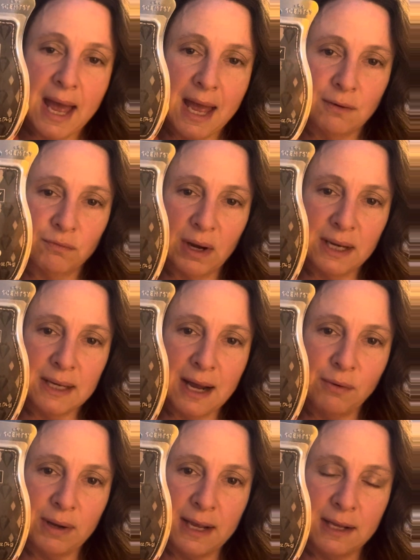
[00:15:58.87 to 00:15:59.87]
And right
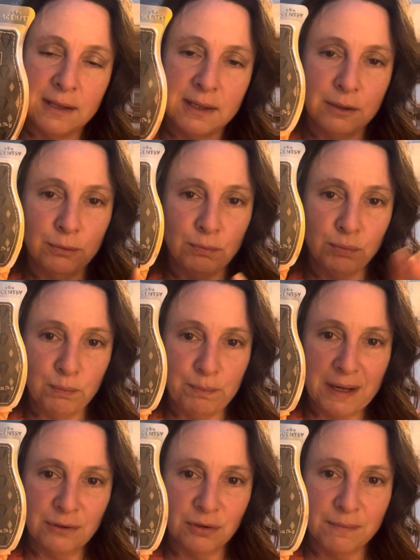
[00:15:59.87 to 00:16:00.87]
now in the
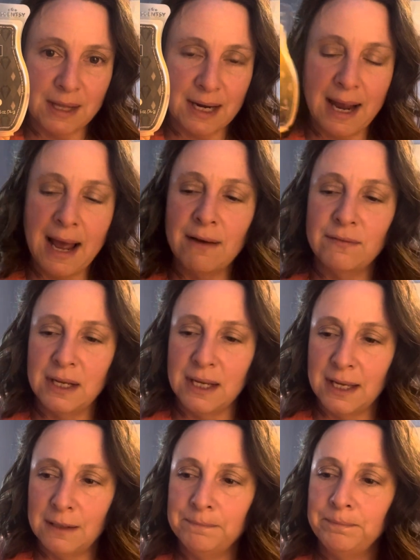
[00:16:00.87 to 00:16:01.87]
bedroom that I have it
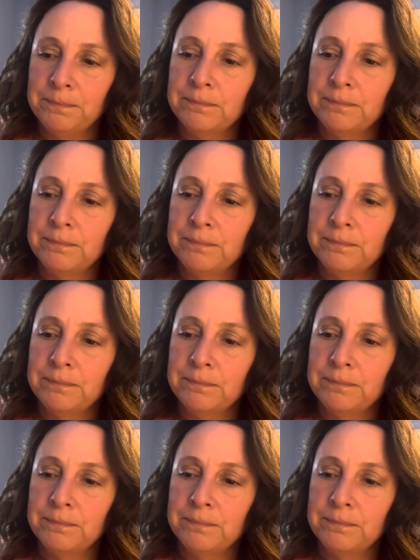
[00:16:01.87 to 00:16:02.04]
in,